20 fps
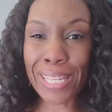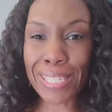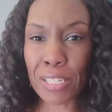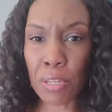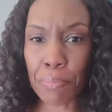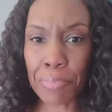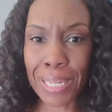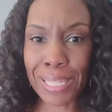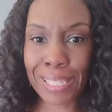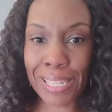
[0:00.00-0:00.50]
to
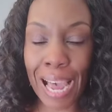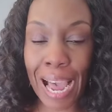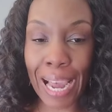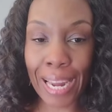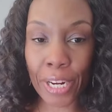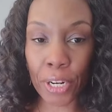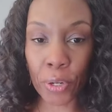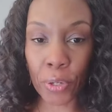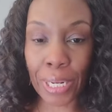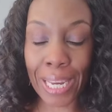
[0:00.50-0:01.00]
be
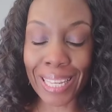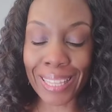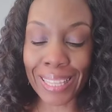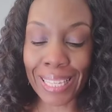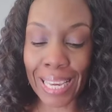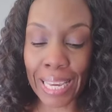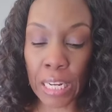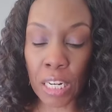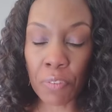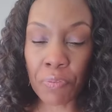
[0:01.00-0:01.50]
tired at the
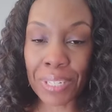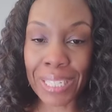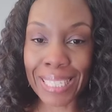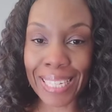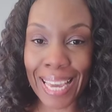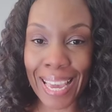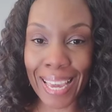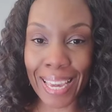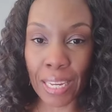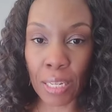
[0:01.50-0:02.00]
end of a
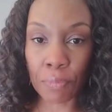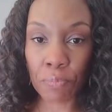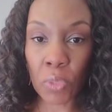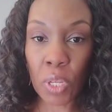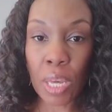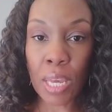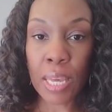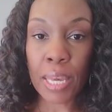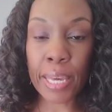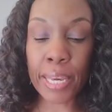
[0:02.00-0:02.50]
day,
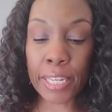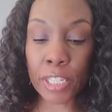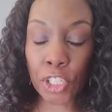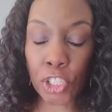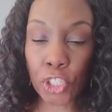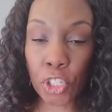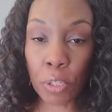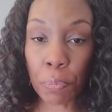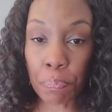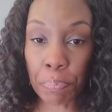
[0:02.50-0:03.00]
it
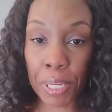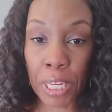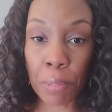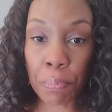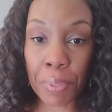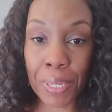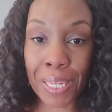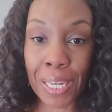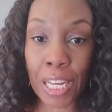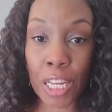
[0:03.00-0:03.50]
should be
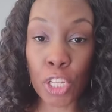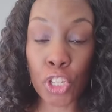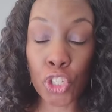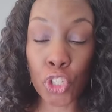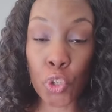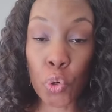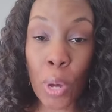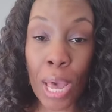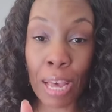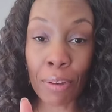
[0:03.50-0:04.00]
because
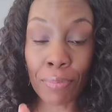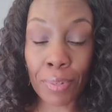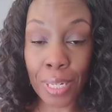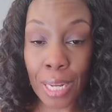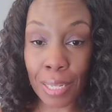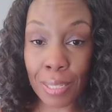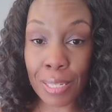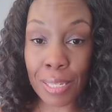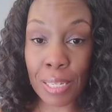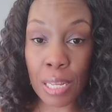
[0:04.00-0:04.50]
you have
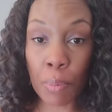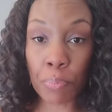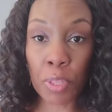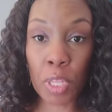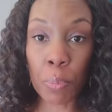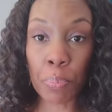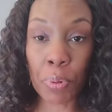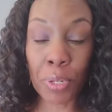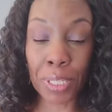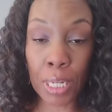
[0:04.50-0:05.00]
done
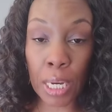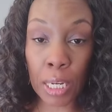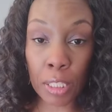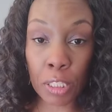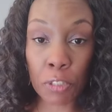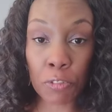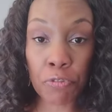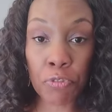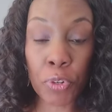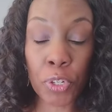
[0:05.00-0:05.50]
something
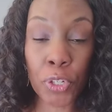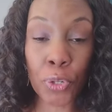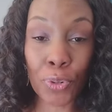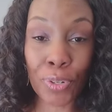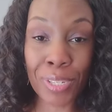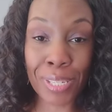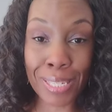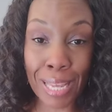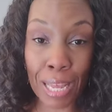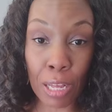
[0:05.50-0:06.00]
productive for
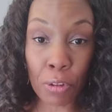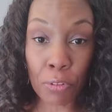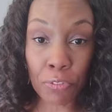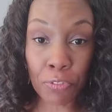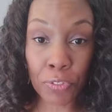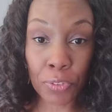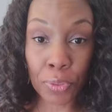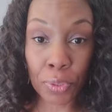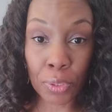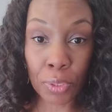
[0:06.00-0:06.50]
yourself
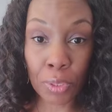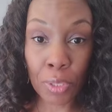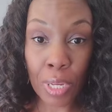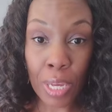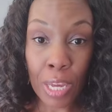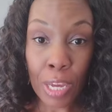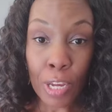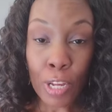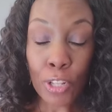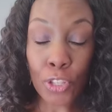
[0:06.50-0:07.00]

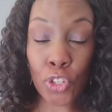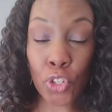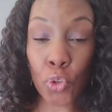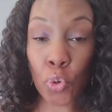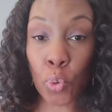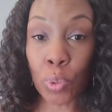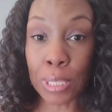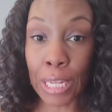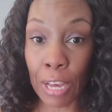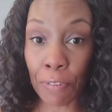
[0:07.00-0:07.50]
to
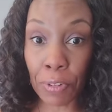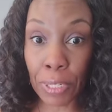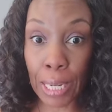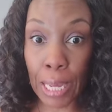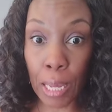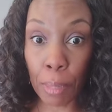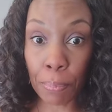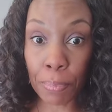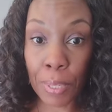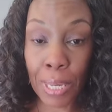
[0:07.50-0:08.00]
level
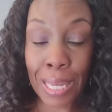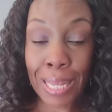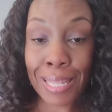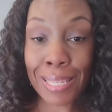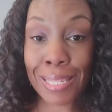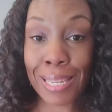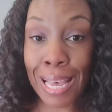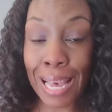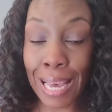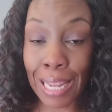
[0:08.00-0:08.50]
up,
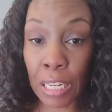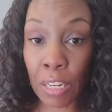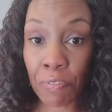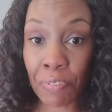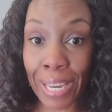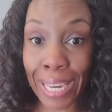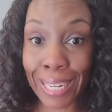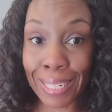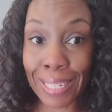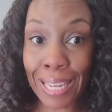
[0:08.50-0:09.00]
to
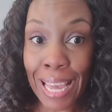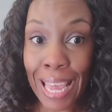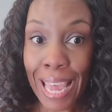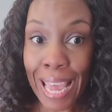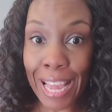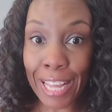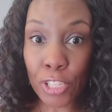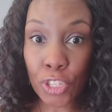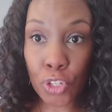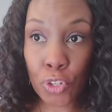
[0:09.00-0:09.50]
elevate,
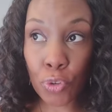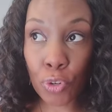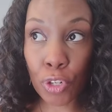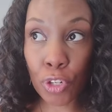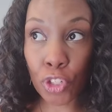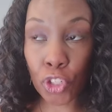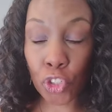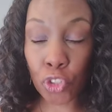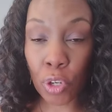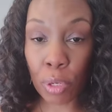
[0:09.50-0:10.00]
and to
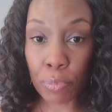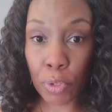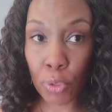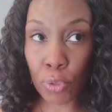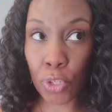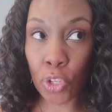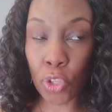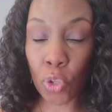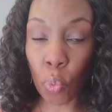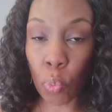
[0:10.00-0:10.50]
contribute
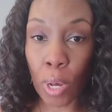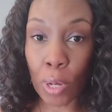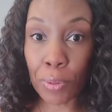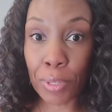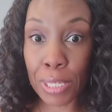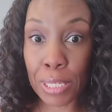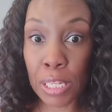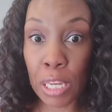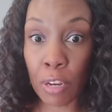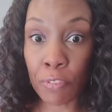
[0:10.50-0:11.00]
to the
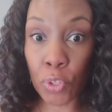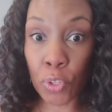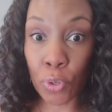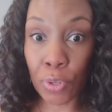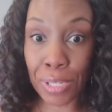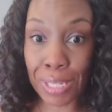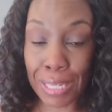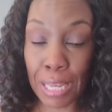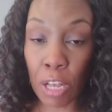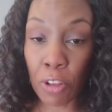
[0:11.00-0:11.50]
wellness of
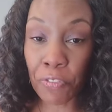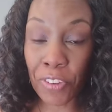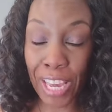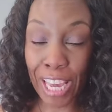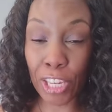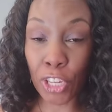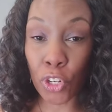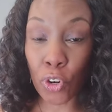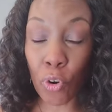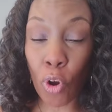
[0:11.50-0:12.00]
yourself
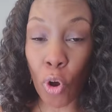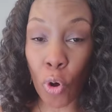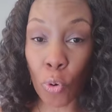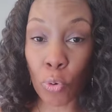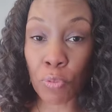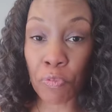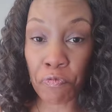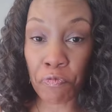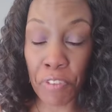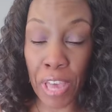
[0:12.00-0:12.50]
and your
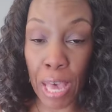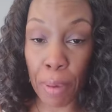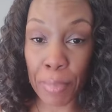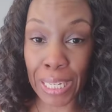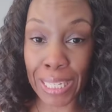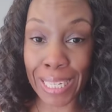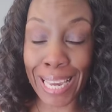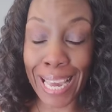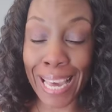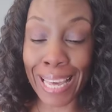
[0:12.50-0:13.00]
own
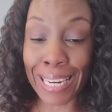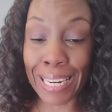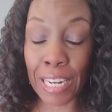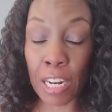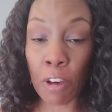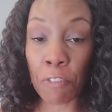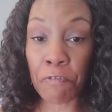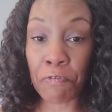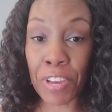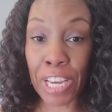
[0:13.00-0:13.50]
family. And it
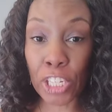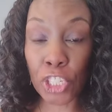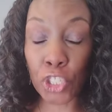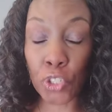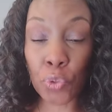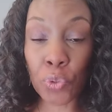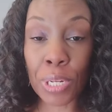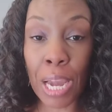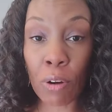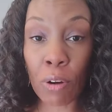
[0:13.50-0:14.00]
affects
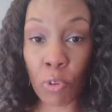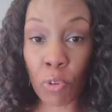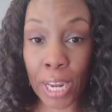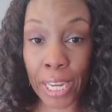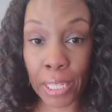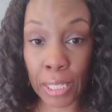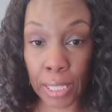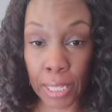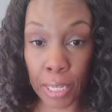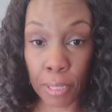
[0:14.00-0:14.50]
you
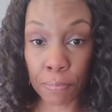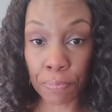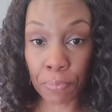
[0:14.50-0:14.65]
directly.